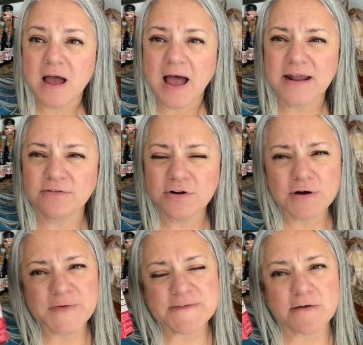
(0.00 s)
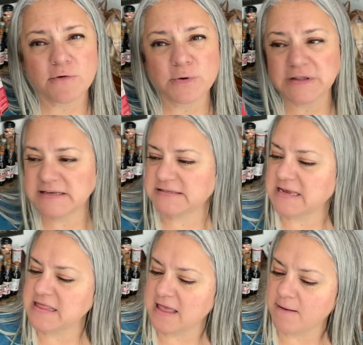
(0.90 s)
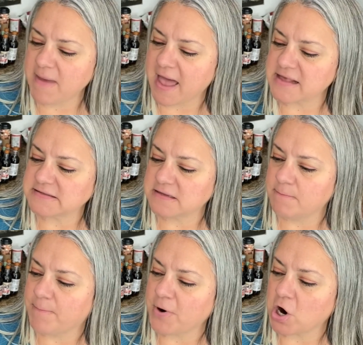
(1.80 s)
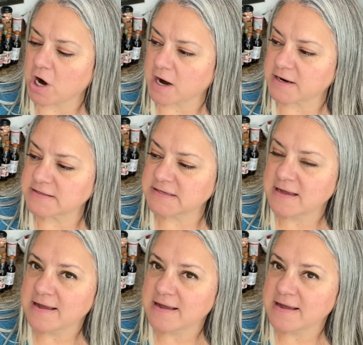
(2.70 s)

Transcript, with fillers: I don't know if I've ever really seen them as in bars.